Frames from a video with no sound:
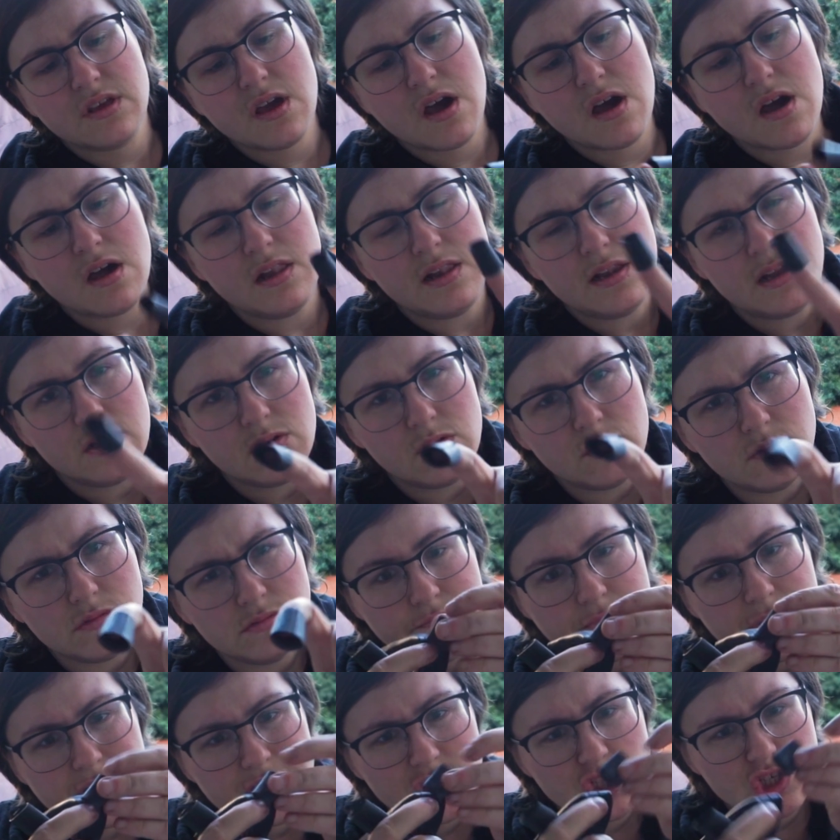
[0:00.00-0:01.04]
cut a little
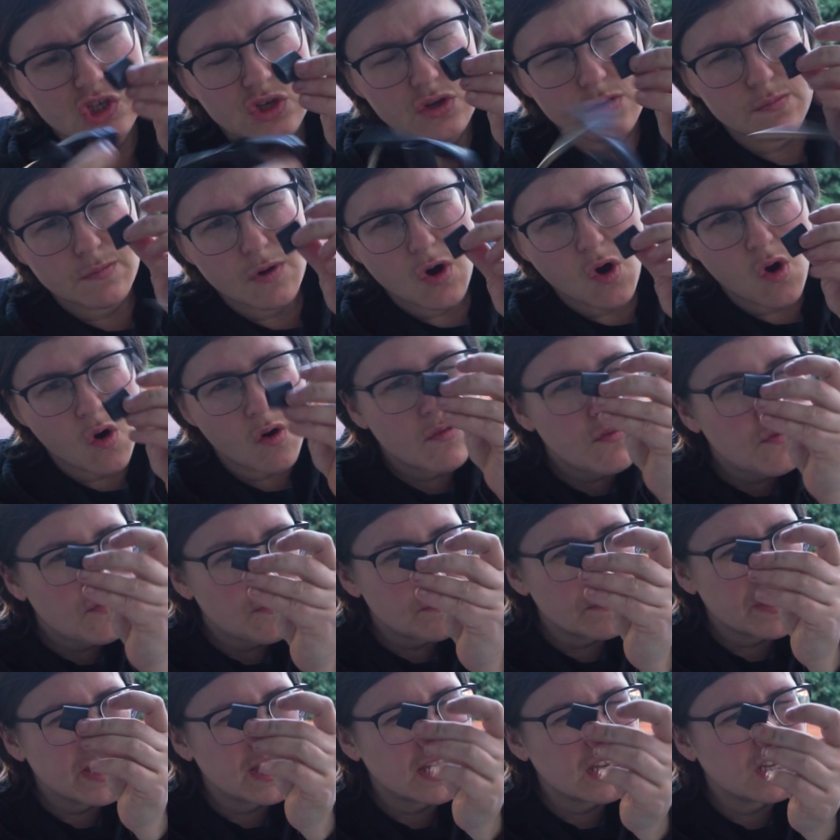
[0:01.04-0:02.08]
bit of tube
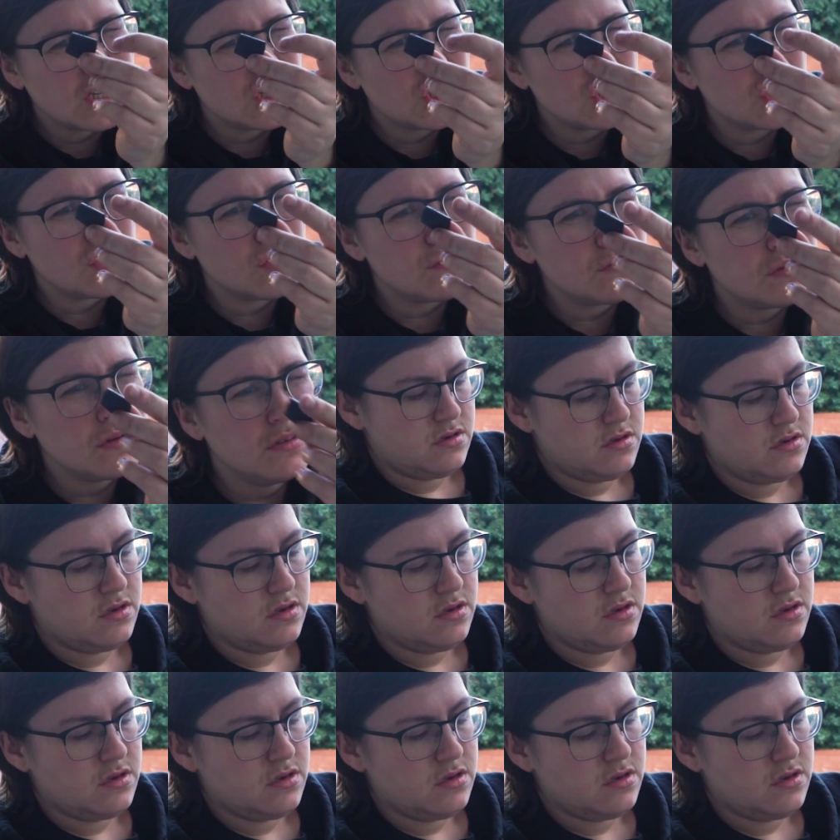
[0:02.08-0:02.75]
off my inner tube.